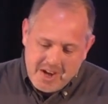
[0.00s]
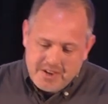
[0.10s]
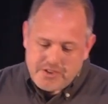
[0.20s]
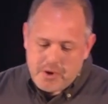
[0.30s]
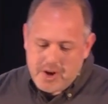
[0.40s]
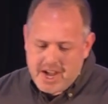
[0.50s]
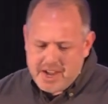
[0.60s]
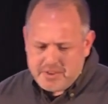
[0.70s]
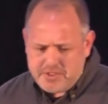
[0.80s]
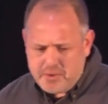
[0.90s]

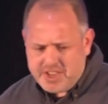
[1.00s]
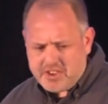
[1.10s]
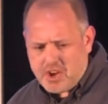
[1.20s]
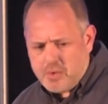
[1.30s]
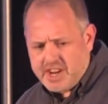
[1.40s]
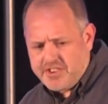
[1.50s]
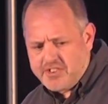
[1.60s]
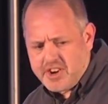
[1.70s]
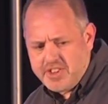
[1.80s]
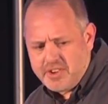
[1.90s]
So 2 weeks ago when I
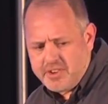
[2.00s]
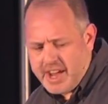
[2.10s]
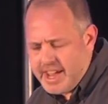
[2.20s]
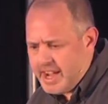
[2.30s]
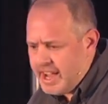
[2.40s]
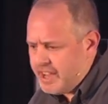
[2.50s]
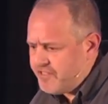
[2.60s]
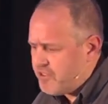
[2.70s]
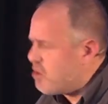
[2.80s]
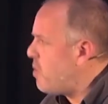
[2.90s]
started, I asked 4